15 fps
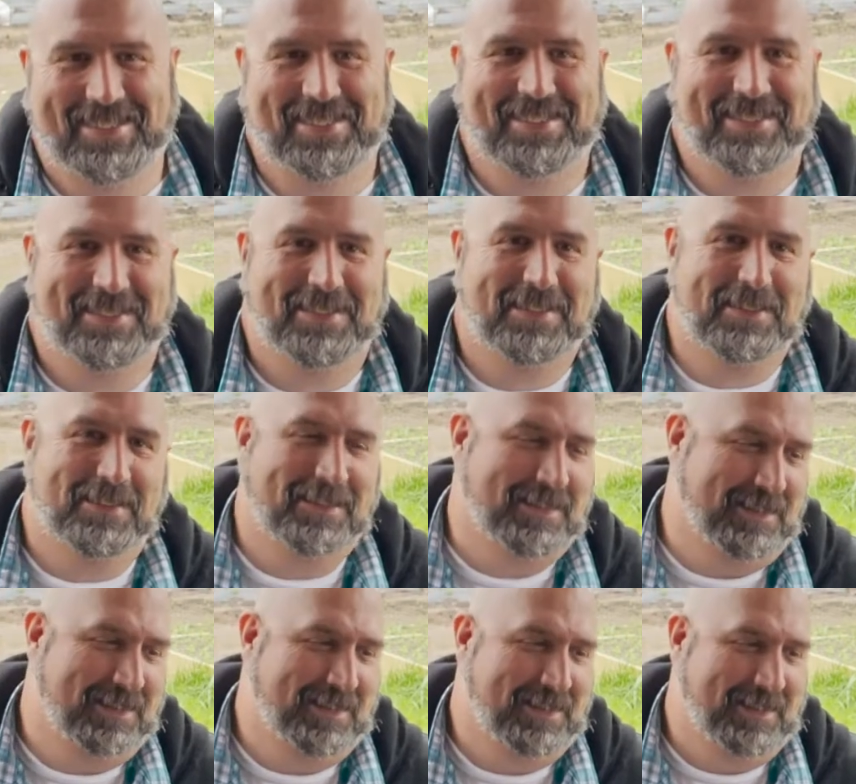
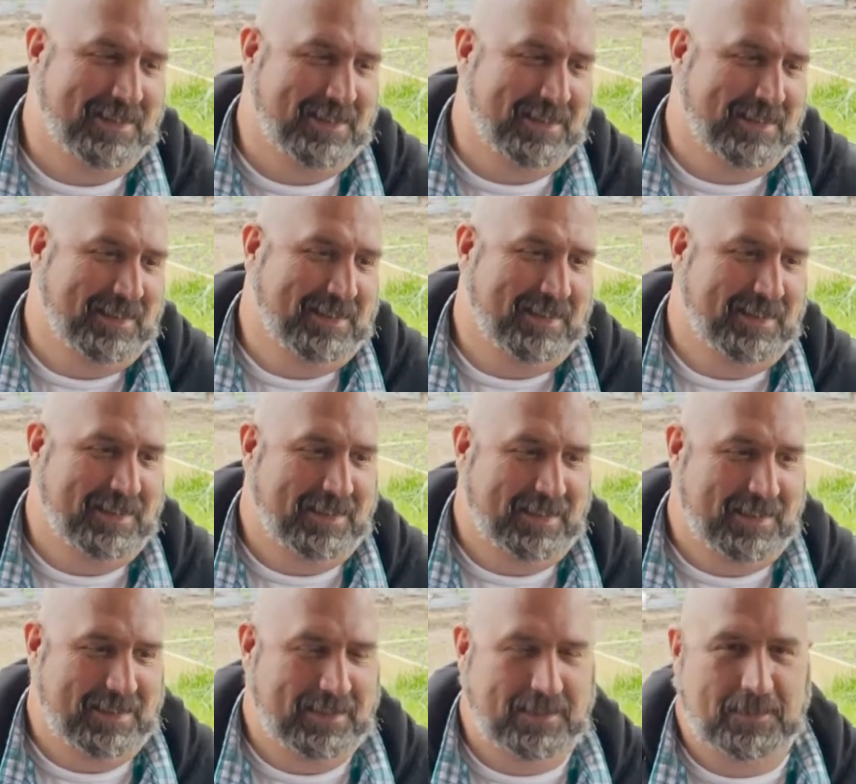
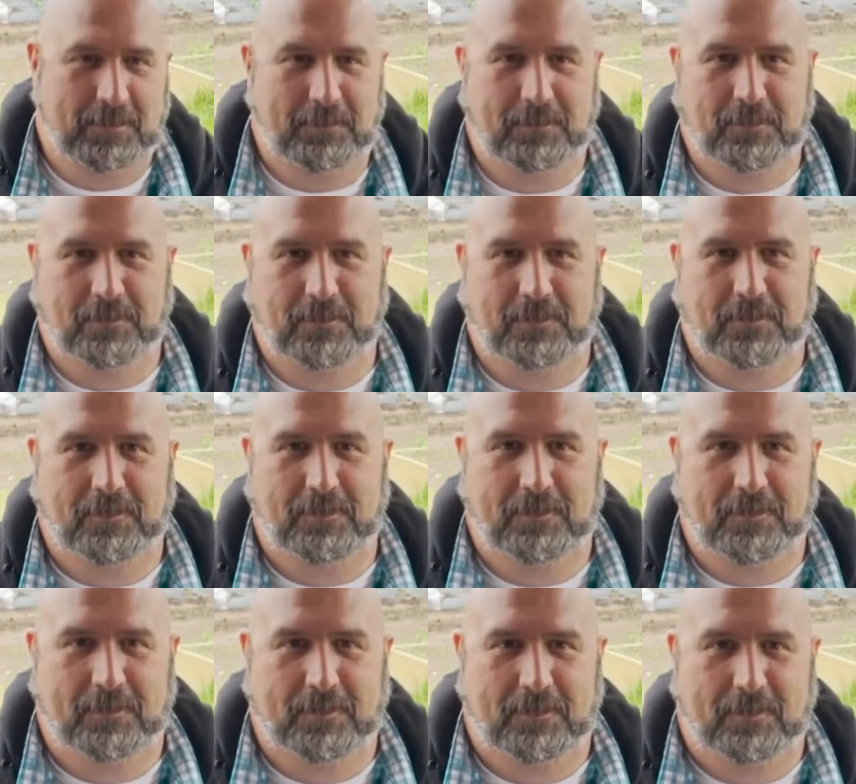
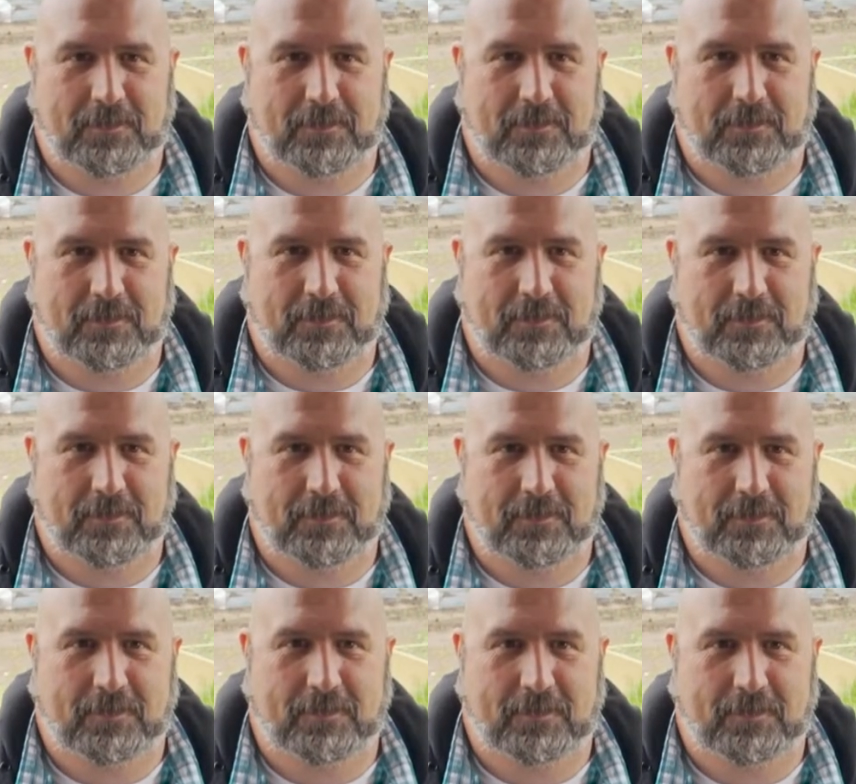
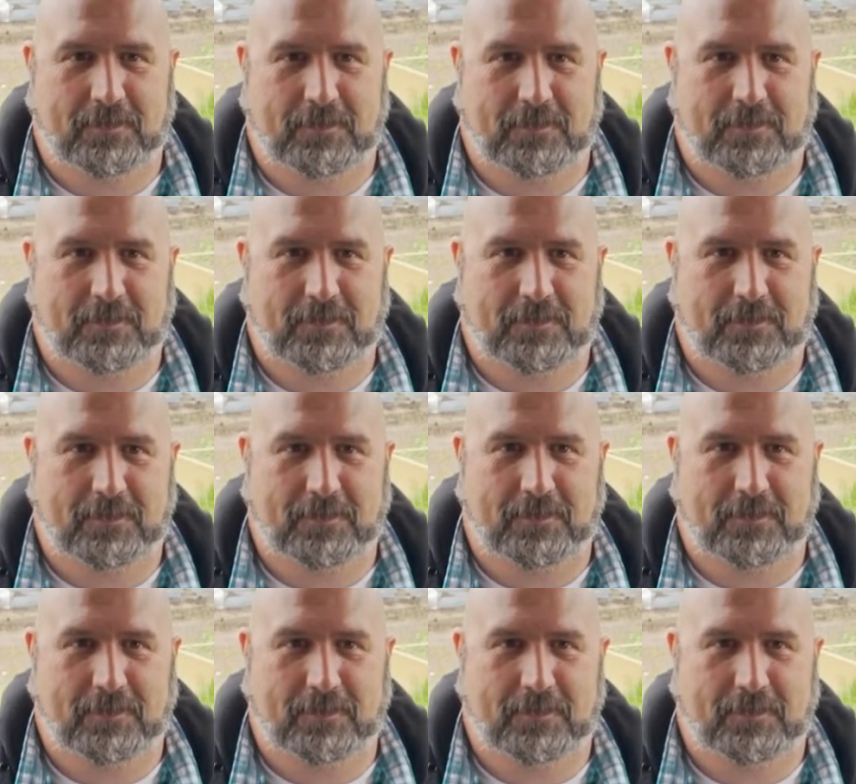(silent)